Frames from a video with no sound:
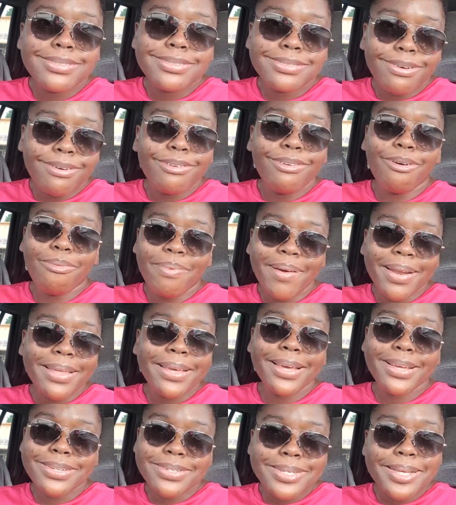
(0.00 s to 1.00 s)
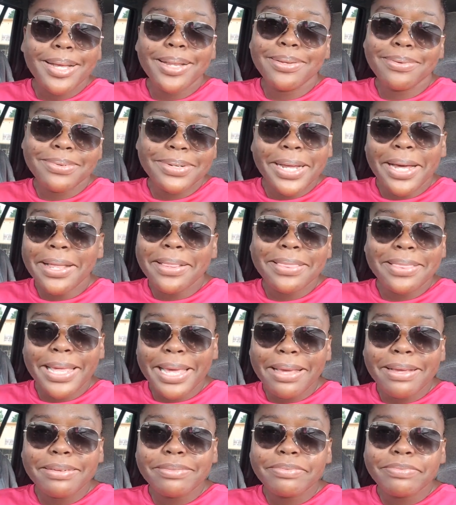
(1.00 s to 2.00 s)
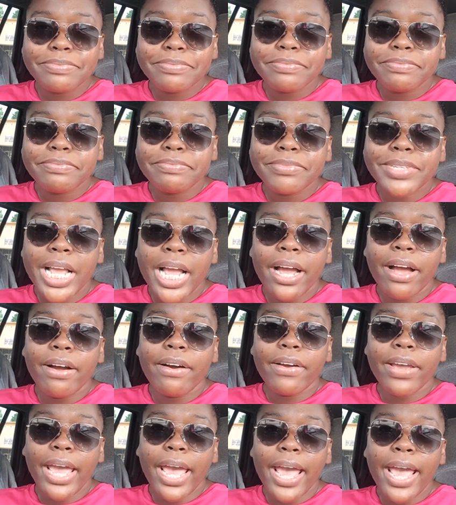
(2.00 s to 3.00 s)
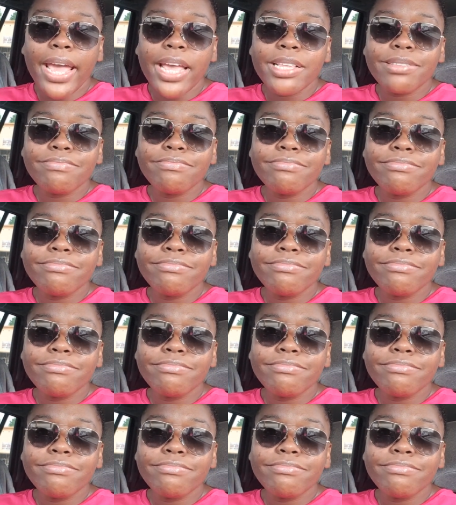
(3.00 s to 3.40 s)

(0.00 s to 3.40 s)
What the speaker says: so nobody can tell you nothing. Okay?